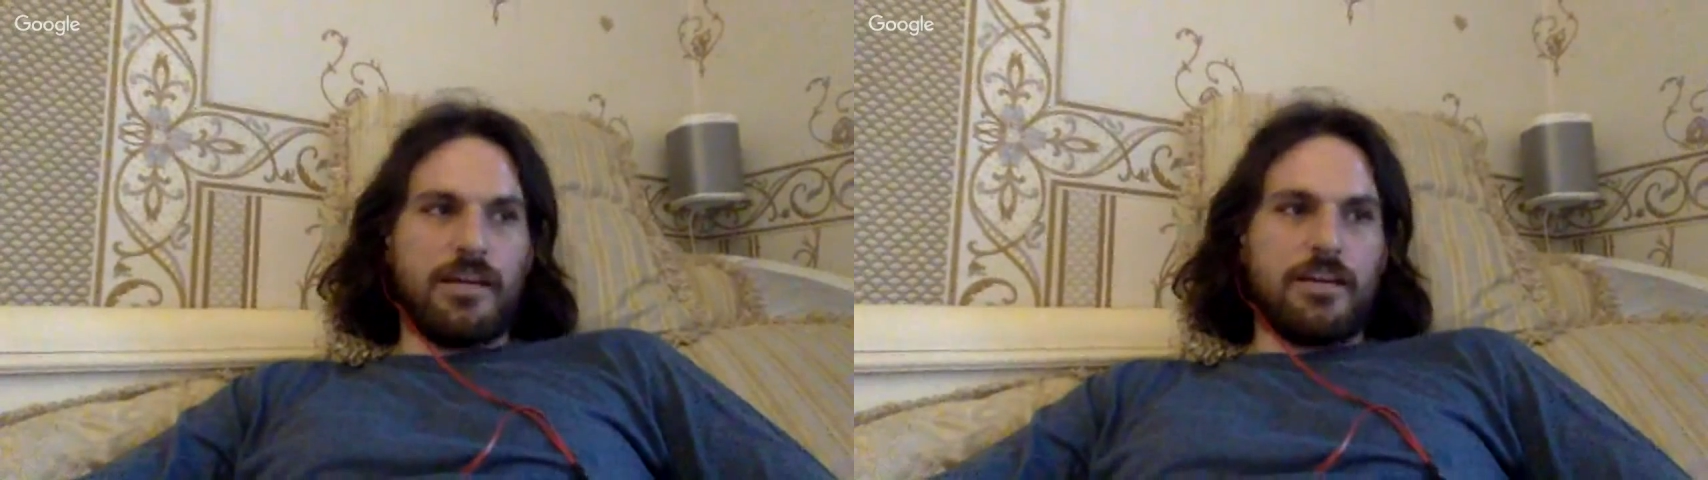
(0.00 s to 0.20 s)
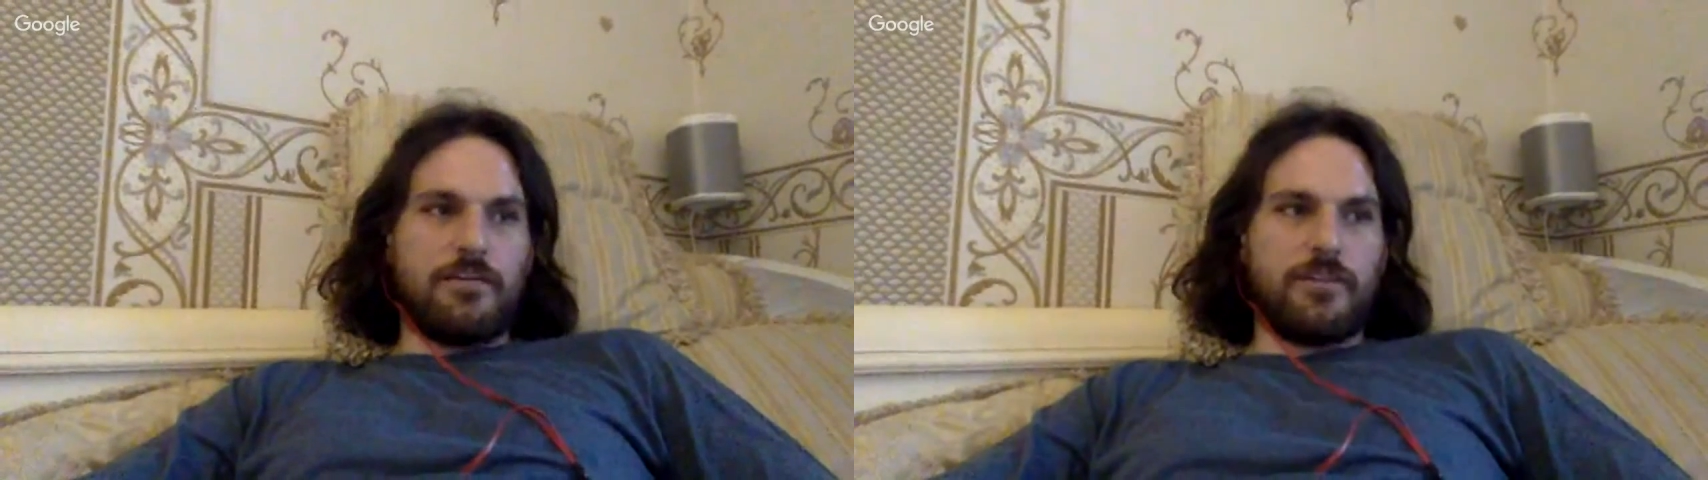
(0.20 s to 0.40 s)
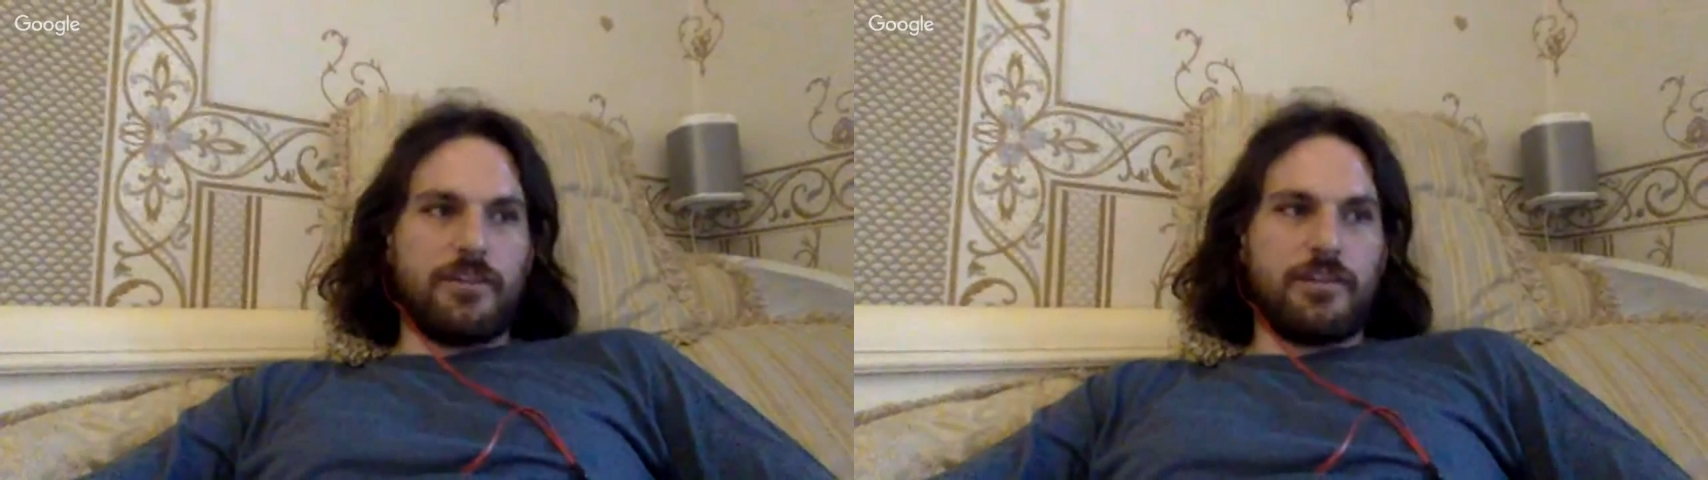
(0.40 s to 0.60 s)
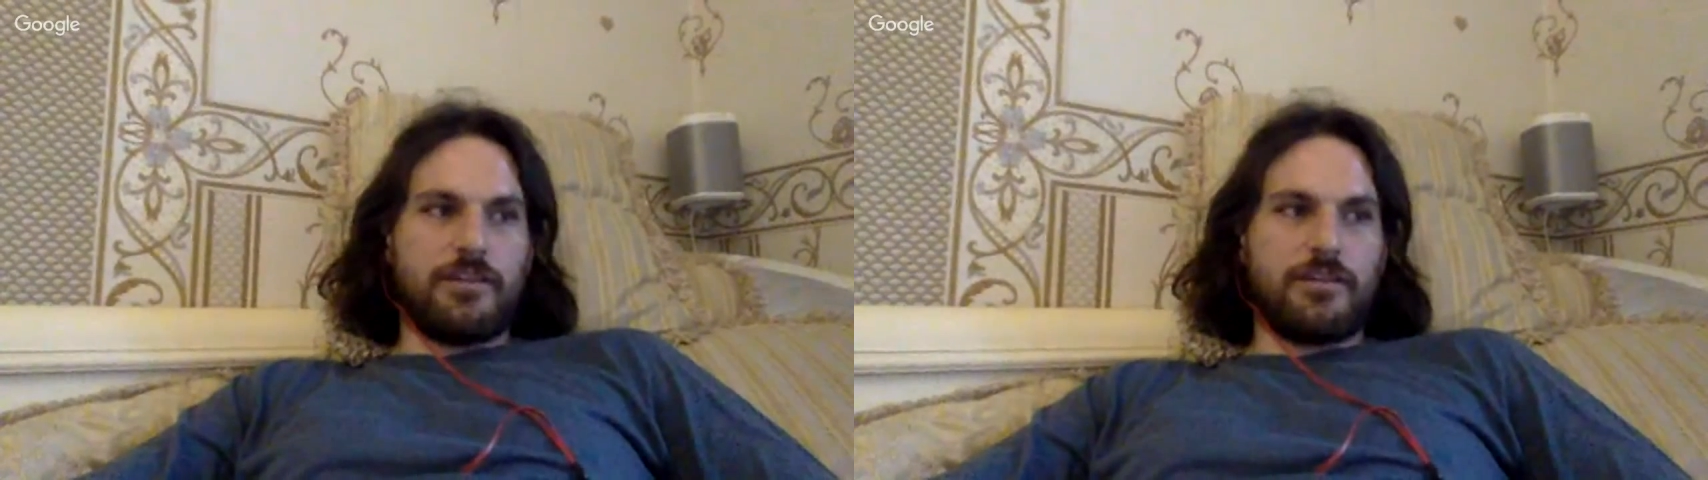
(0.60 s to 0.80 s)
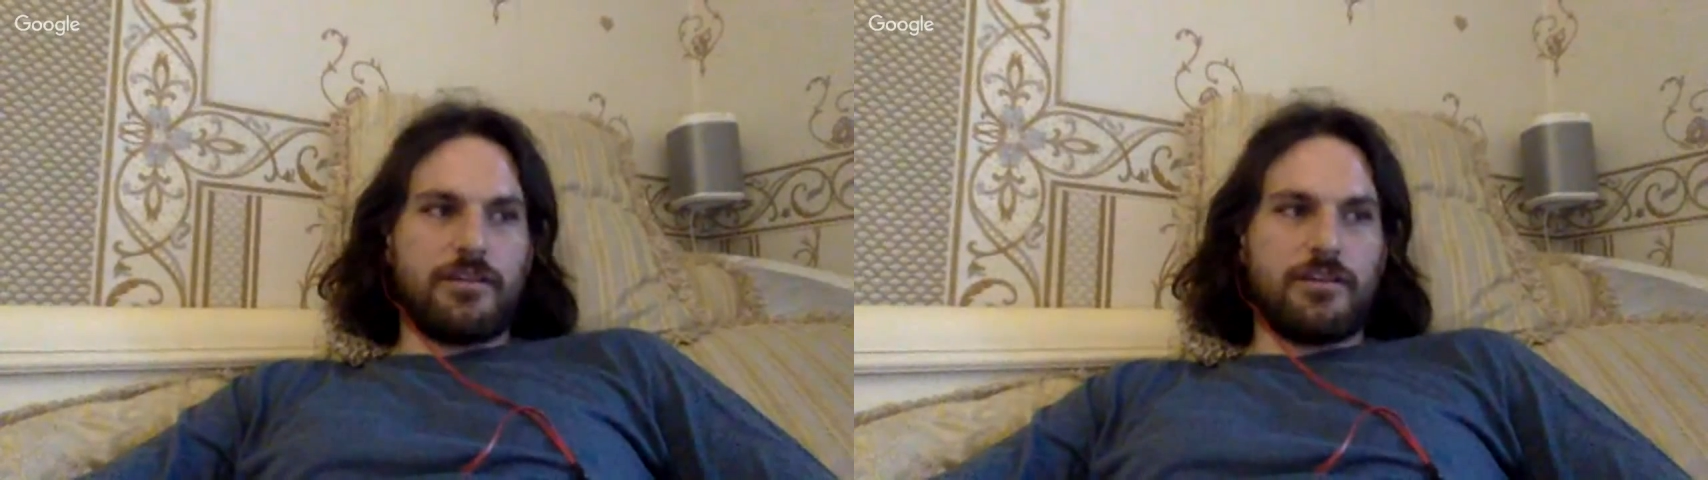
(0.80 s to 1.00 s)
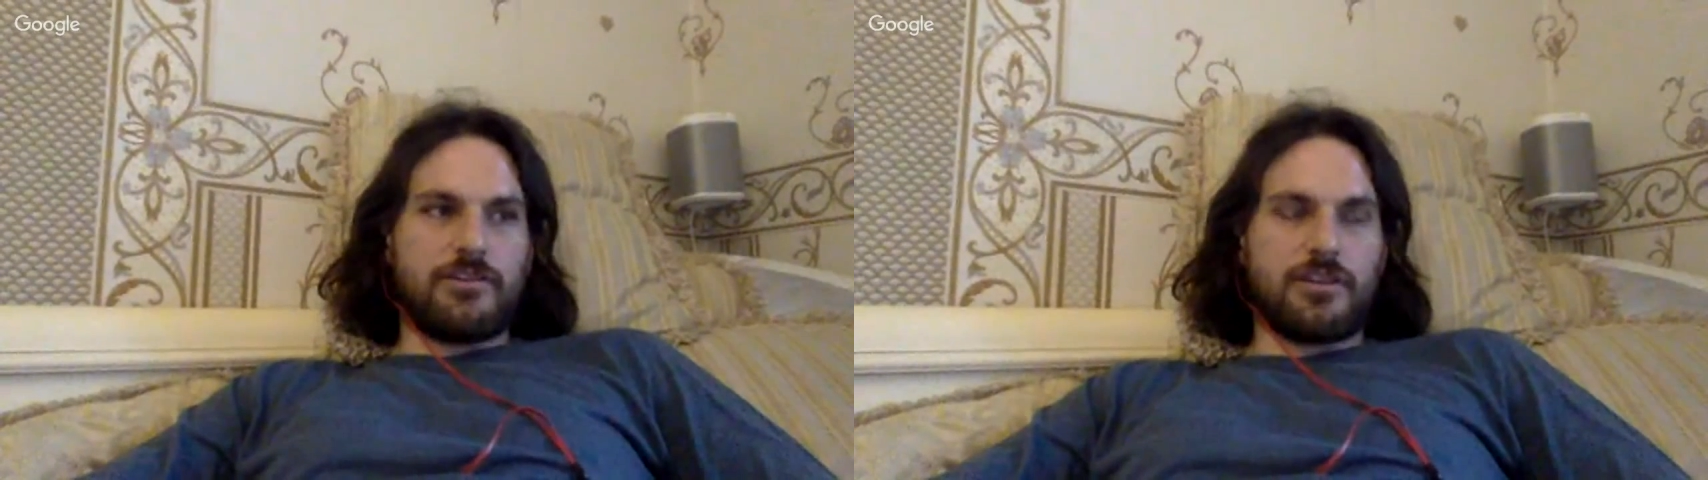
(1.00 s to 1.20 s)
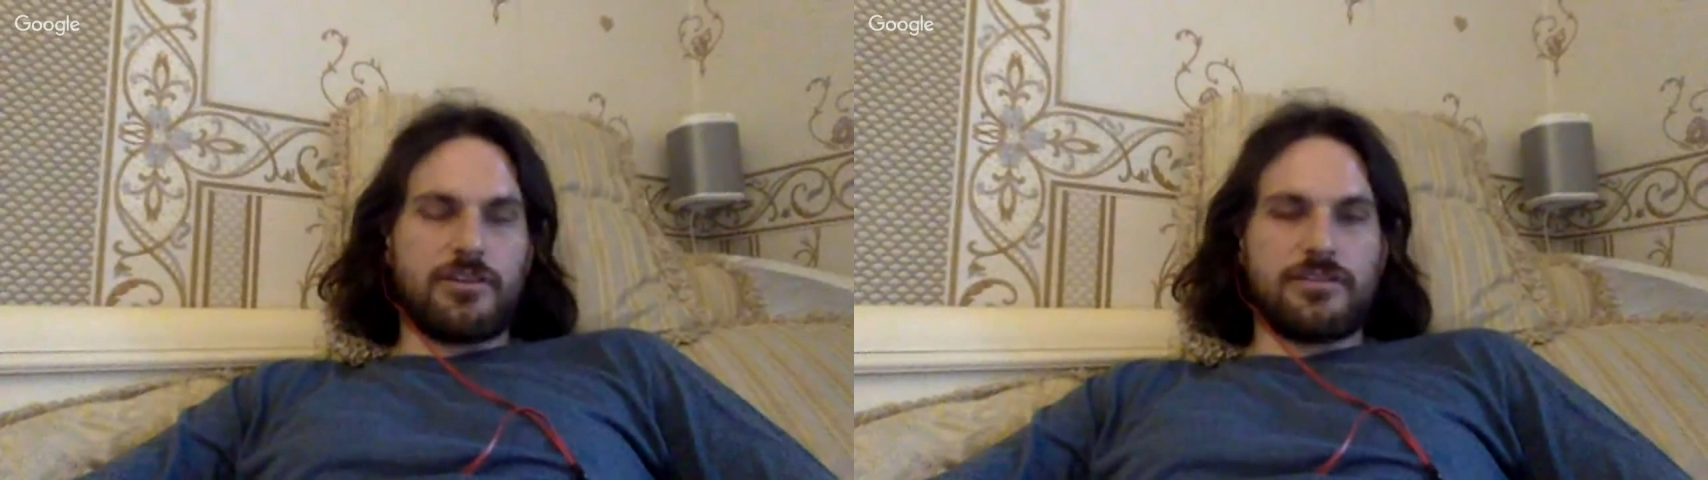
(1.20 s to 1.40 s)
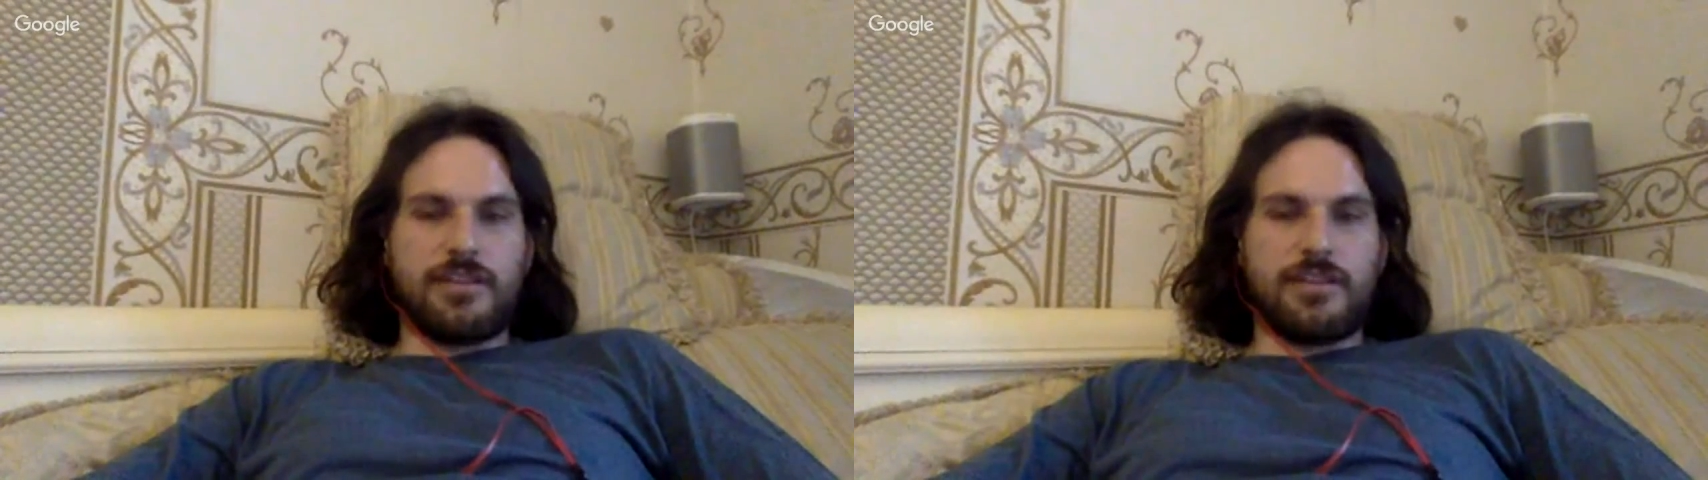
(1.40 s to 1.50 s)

If he shuts